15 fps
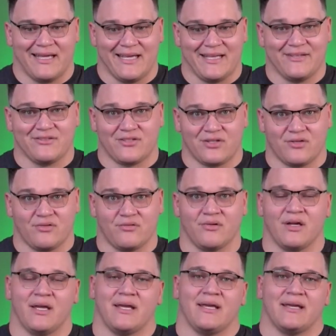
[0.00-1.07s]
into
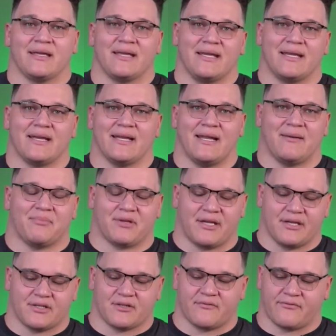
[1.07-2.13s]
getting an
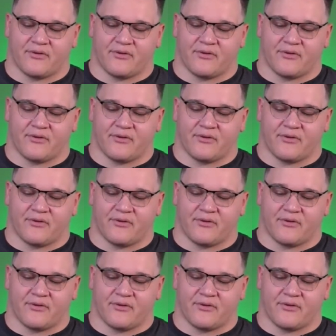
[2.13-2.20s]
application